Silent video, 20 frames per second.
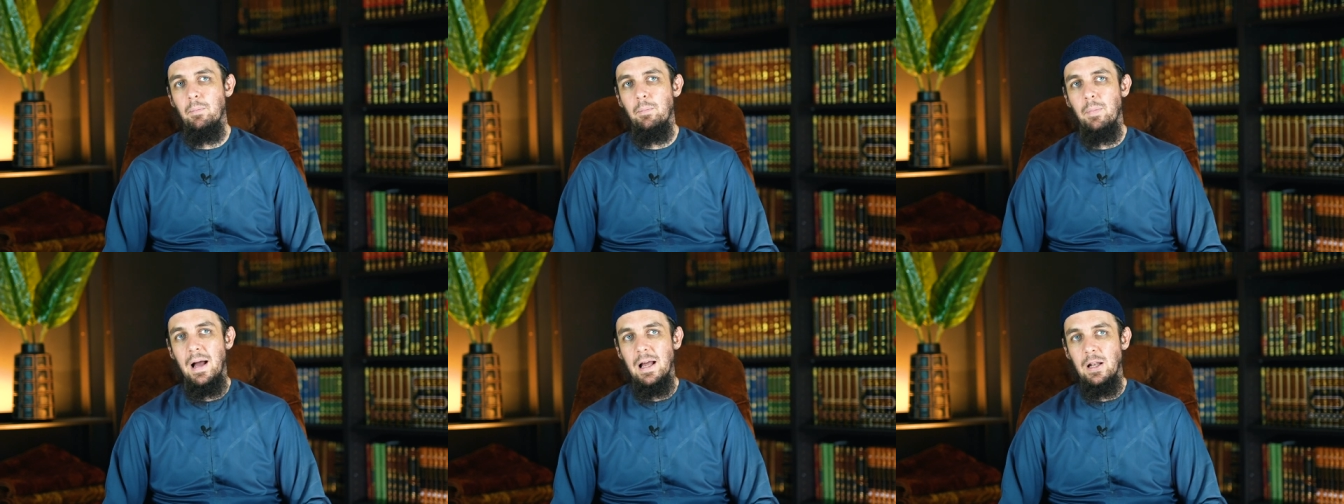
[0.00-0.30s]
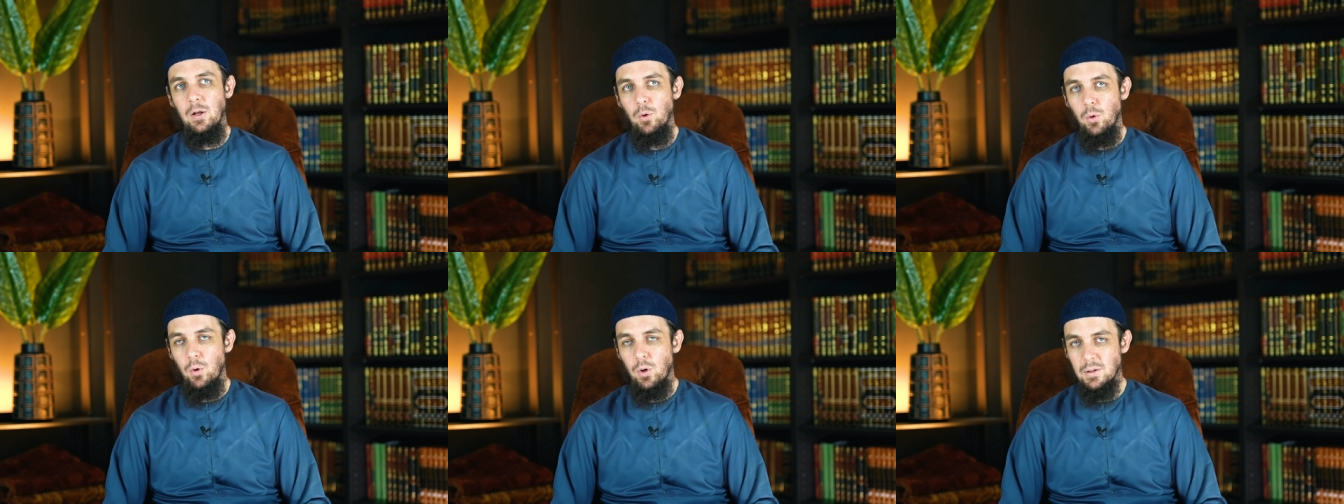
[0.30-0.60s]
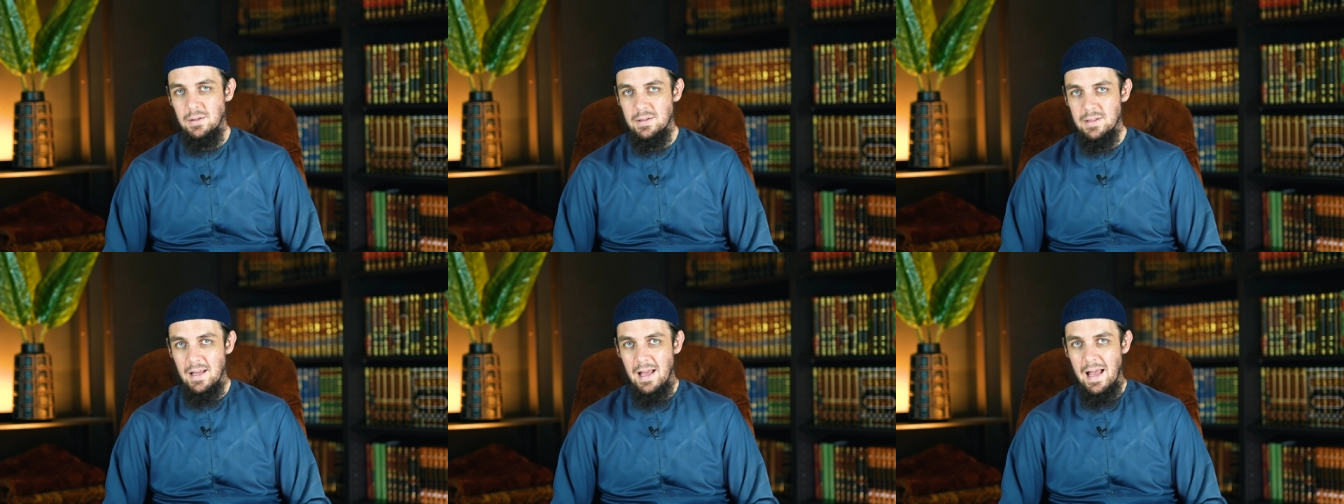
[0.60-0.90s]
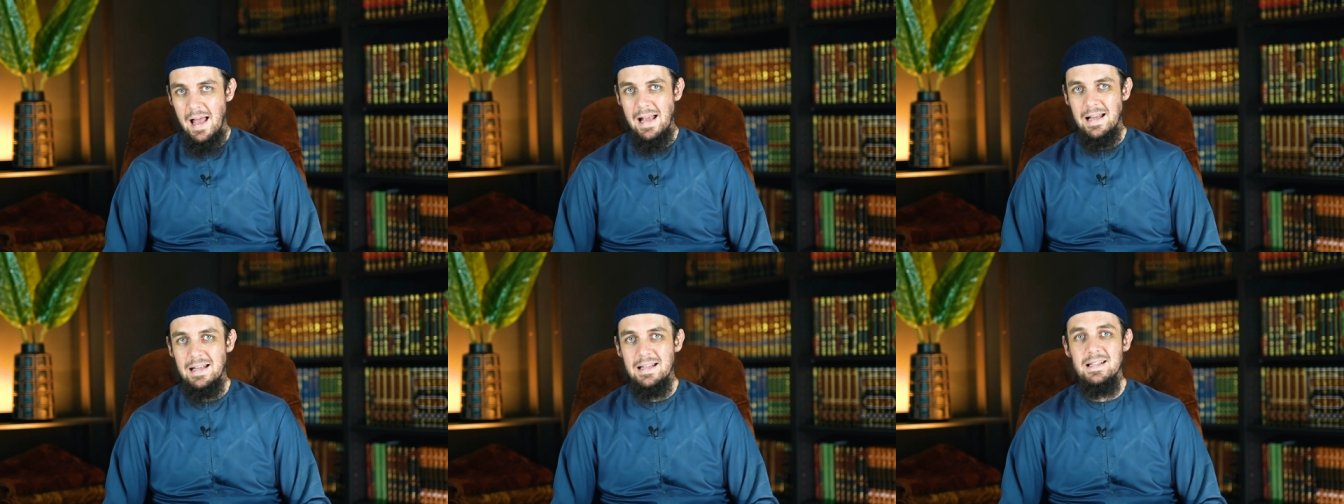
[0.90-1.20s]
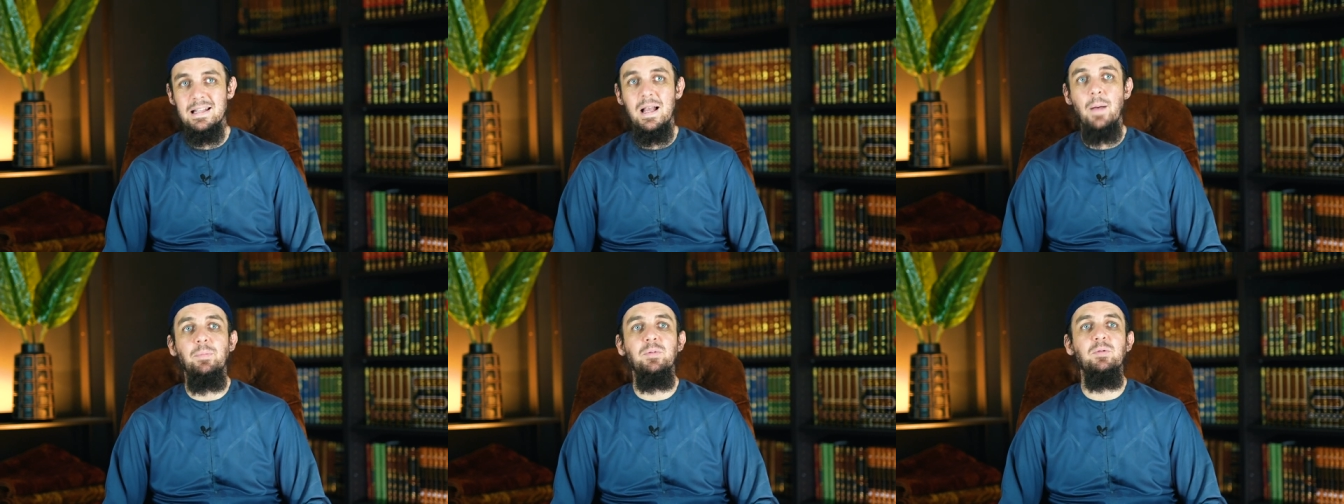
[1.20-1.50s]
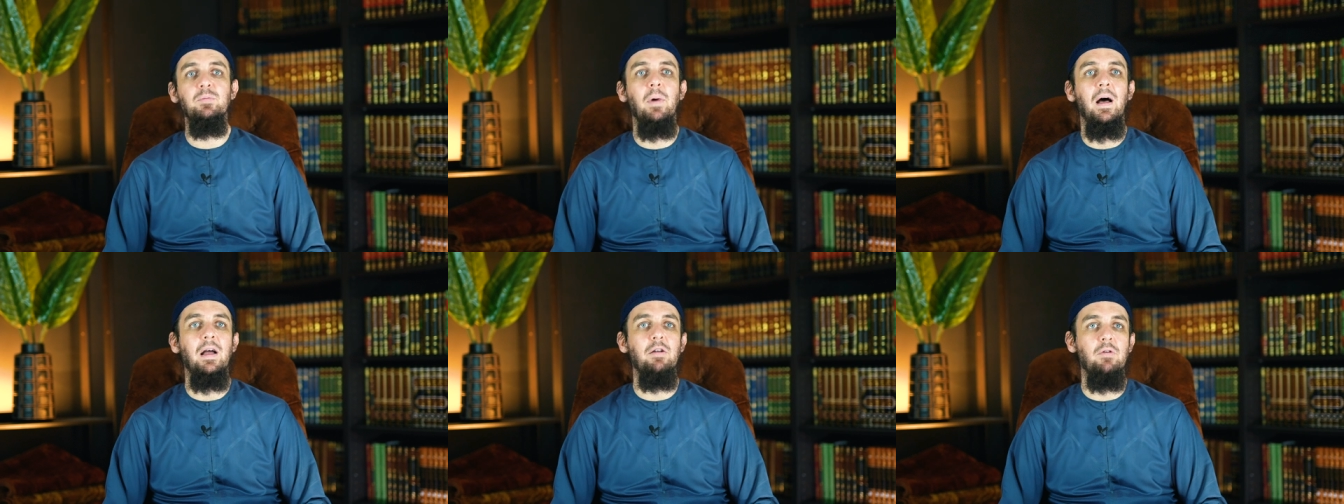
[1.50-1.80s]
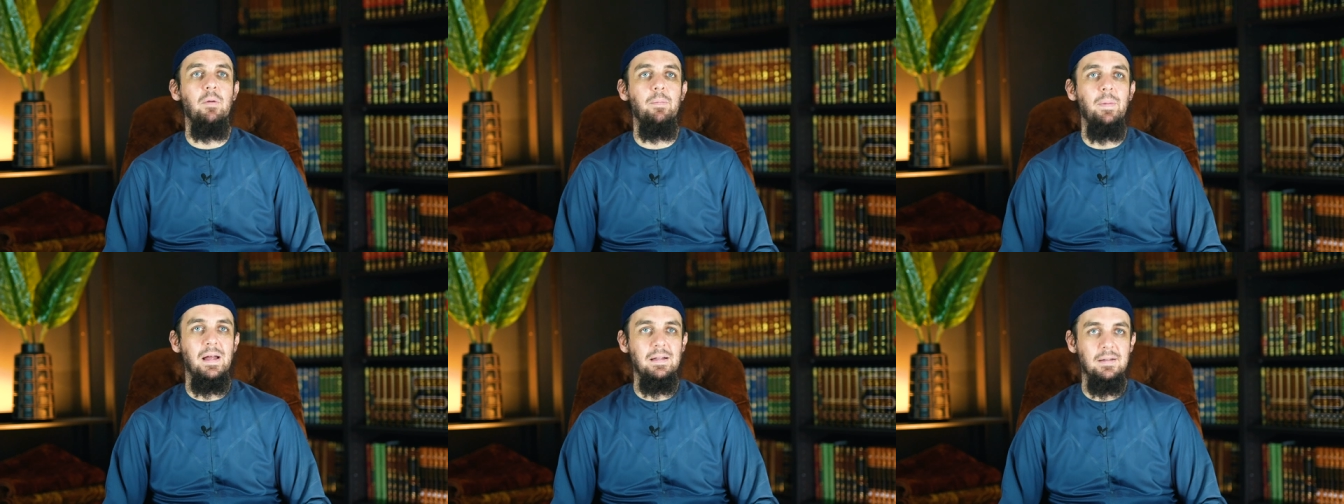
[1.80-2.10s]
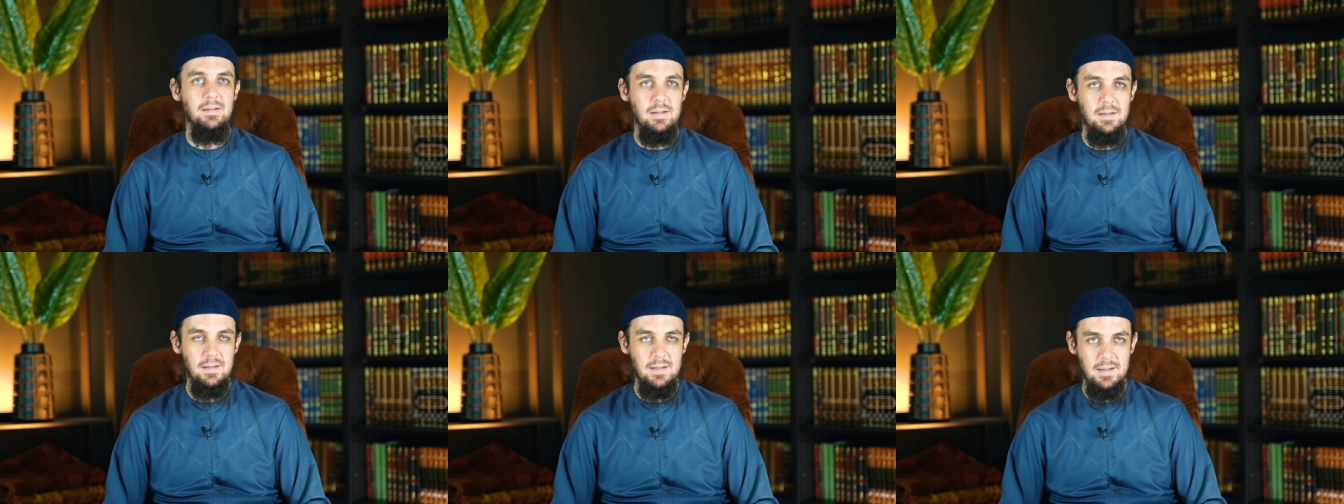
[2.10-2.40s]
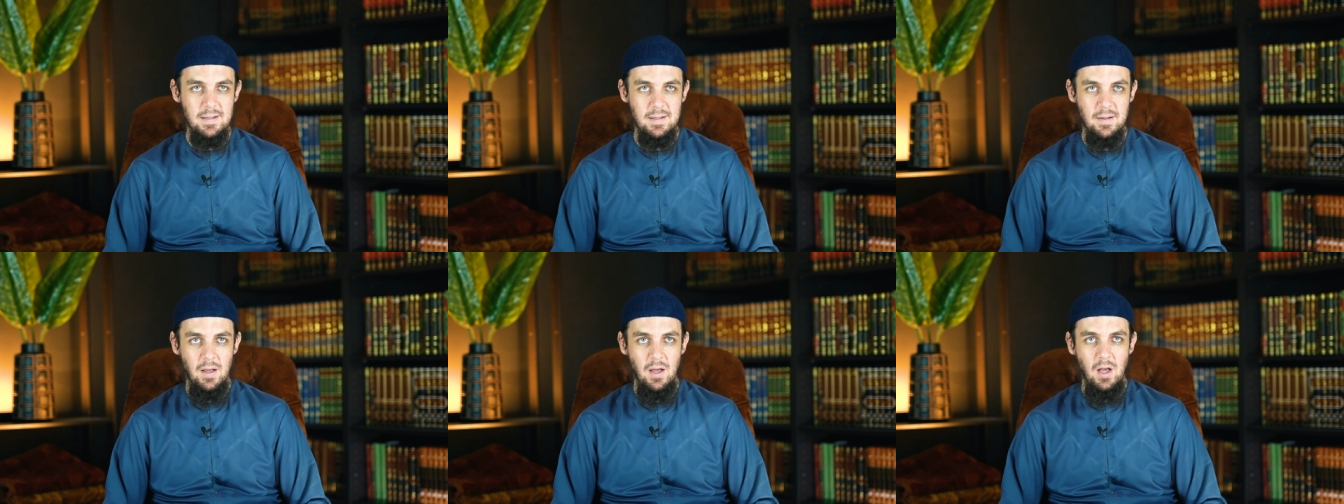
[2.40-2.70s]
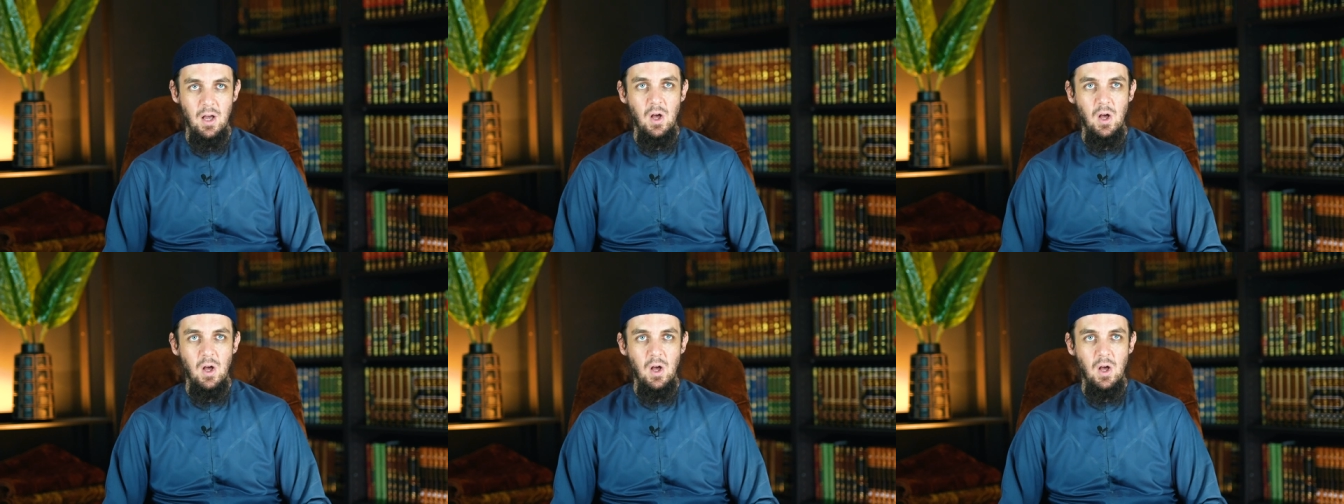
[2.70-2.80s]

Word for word: My Lord, accept my repentance.